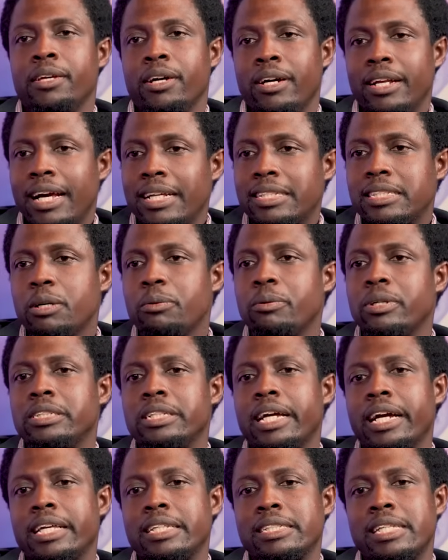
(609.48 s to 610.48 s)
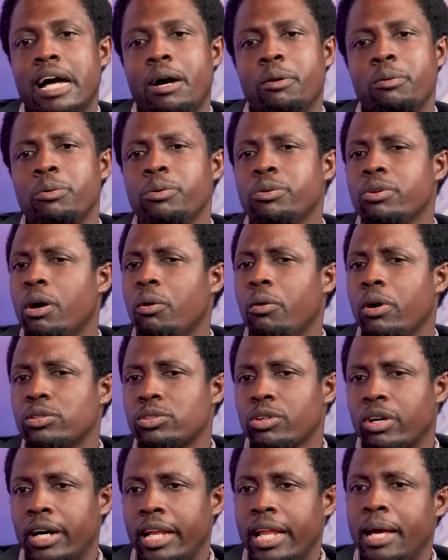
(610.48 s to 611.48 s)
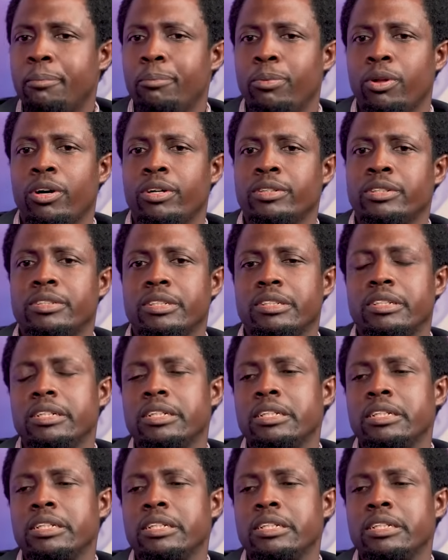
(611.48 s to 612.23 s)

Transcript: other thing we check is that we will not want to collect blood,